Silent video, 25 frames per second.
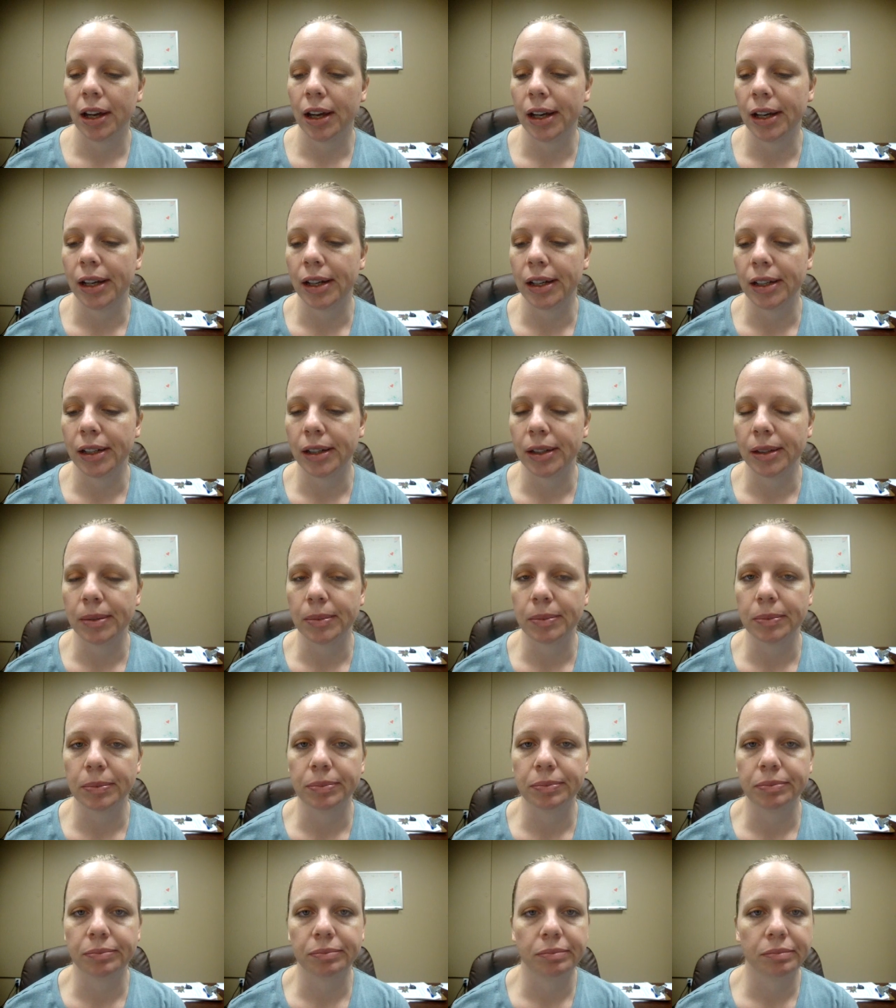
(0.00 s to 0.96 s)

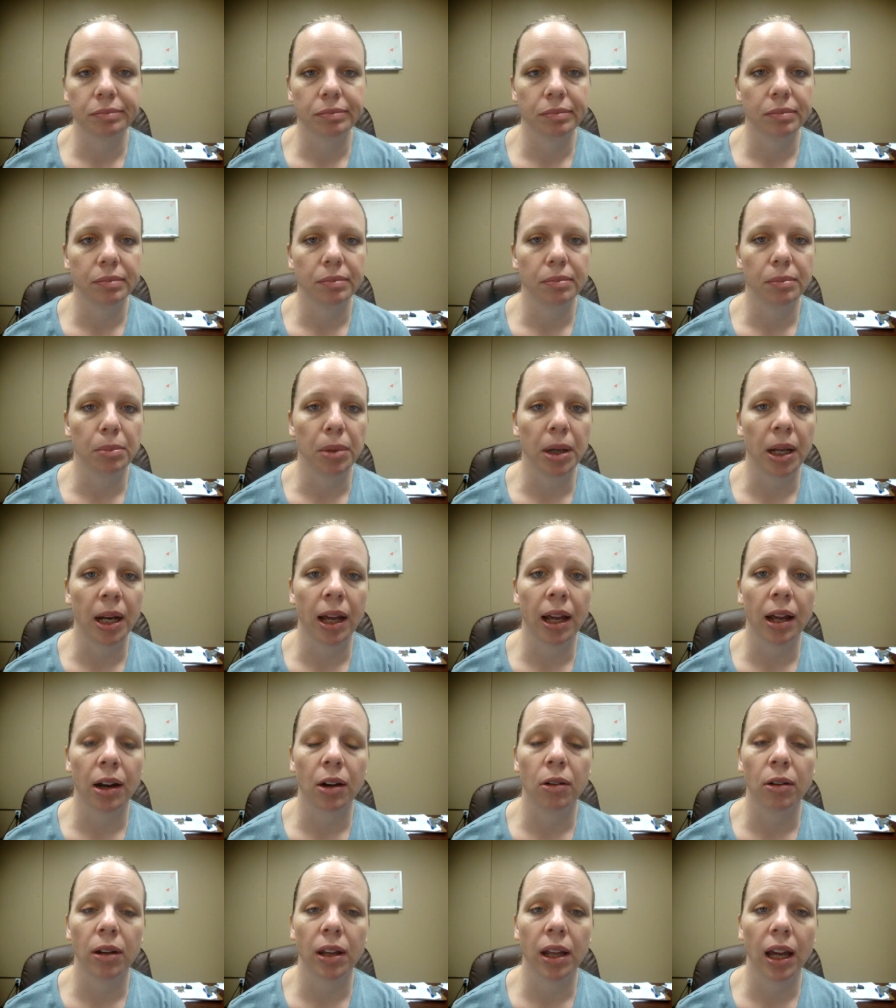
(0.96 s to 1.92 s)
Um, but I
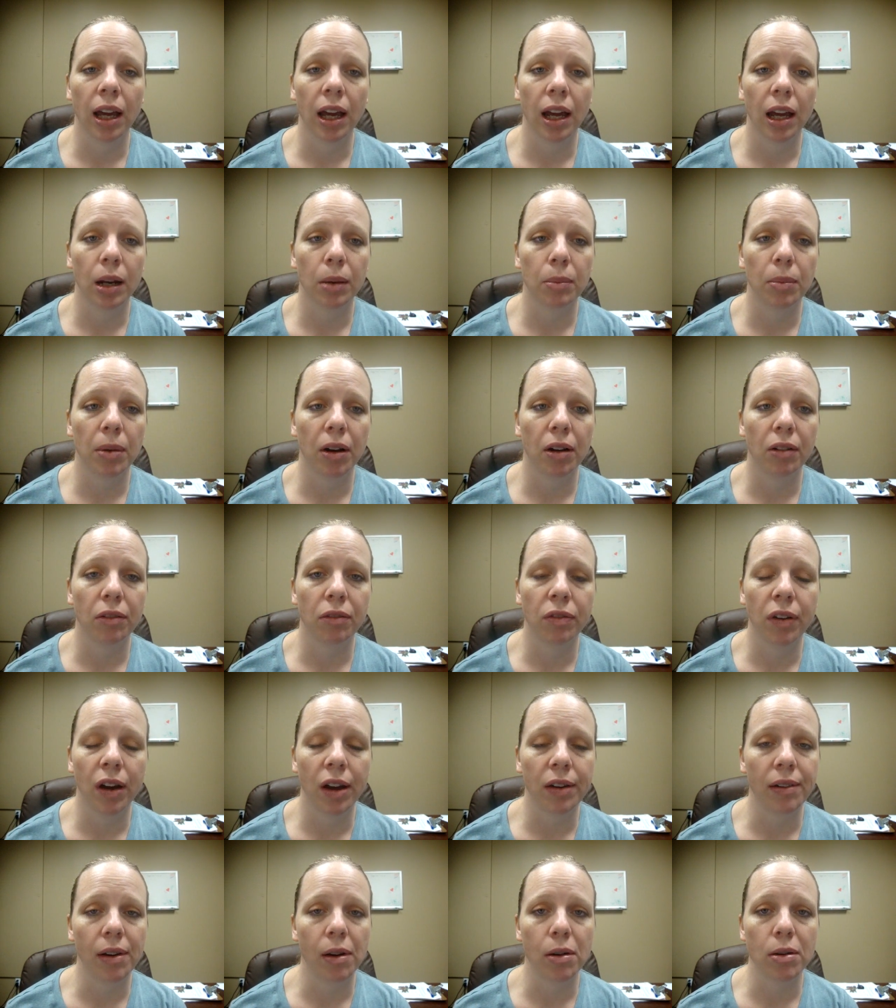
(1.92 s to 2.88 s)
had only had about
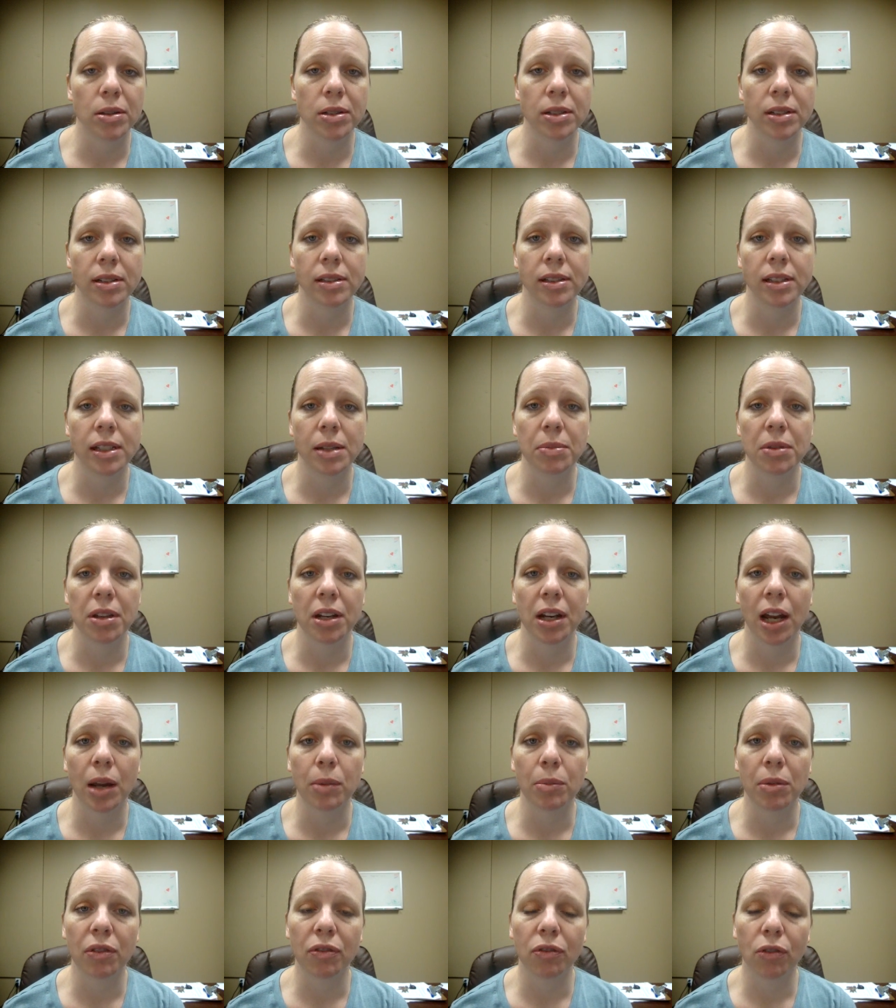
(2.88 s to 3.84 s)
five hours of sleep the
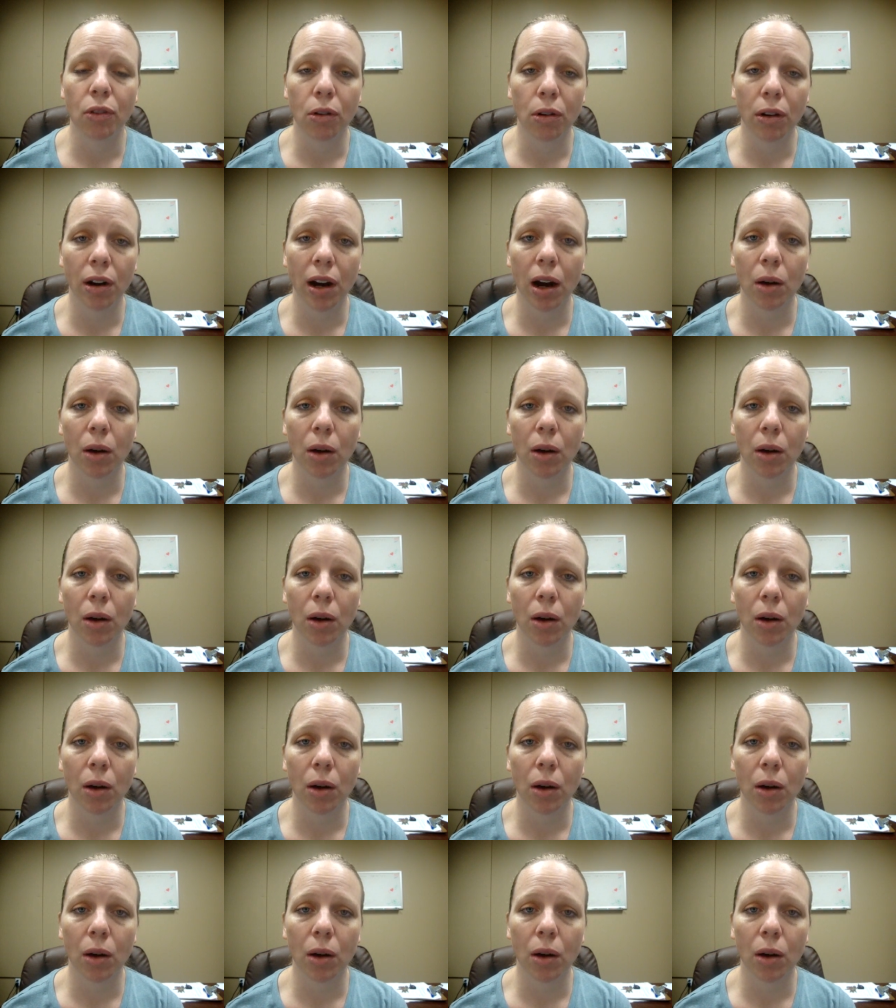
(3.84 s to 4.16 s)
night before.